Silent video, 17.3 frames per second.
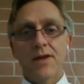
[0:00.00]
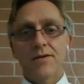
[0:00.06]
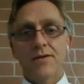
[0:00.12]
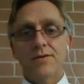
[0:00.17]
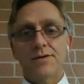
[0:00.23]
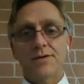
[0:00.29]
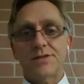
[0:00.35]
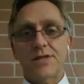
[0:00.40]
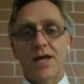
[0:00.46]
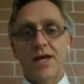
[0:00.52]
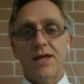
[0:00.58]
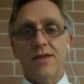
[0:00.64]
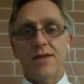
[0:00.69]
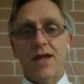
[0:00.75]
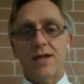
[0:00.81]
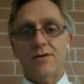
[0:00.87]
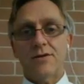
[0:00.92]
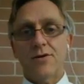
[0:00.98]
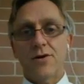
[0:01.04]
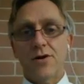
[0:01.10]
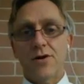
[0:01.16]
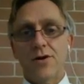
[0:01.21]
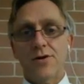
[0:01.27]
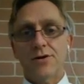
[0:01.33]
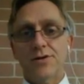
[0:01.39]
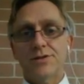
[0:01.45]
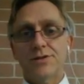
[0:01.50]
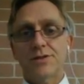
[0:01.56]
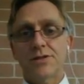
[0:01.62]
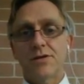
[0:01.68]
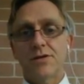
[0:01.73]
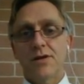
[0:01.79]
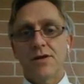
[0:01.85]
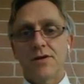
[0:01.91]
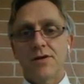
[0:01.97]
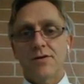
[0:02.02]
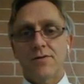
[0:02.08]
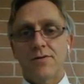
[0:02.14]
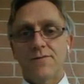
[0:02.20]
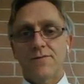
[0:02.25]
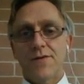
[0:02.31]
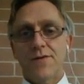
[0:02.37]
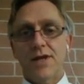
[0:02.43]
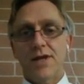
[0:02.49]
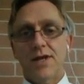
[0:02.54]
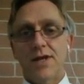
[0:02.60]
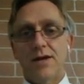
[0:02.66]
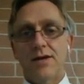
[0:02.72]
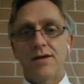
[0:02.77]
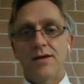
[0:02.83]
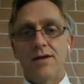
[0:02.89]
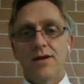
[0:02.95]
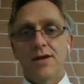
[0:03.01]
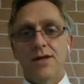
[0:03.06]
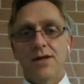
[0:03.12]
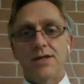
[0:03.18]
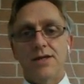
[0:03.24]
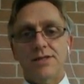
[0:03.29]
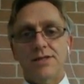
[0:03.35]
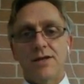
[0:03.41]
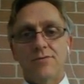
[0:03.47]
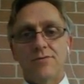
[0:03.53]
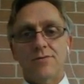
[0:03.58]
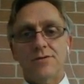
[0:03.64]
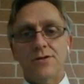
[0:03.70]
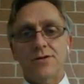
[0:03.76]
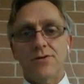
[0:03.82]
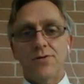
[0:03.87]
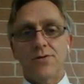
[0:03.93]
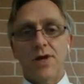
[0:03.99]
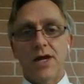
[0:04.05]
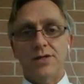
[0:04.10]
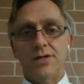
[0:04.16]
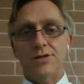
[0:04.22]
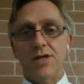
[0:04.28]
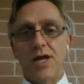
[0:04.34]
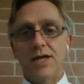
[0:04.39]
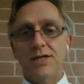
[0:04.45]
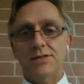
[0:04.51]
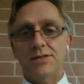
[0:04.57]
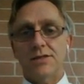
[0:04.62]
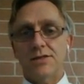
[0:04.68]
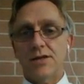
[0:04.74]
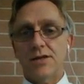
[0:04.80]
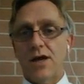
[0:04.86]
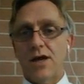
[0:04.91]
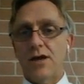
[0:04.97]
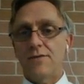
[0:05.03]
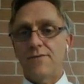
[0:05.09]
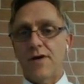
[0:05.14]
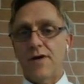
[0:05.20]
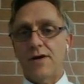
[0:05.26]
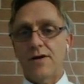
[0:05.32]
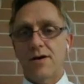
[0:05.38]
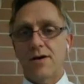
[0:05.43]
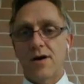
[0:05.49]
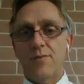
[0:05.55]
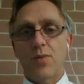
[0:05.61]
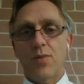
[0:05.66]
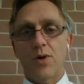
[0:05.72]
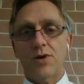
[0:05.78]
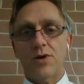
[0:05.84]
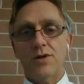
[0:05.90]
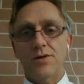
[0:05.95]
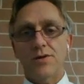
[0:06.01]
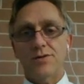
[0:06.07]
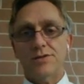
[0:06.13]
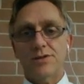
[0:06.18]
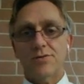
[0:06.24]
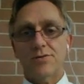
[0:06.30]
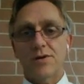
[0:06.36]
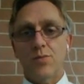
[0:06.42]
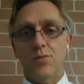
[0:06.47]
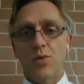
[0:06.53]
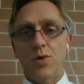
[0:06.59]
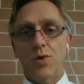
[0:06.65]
I'm going to say that cos of theta is equal to adjacent over hypotenuse 3.1.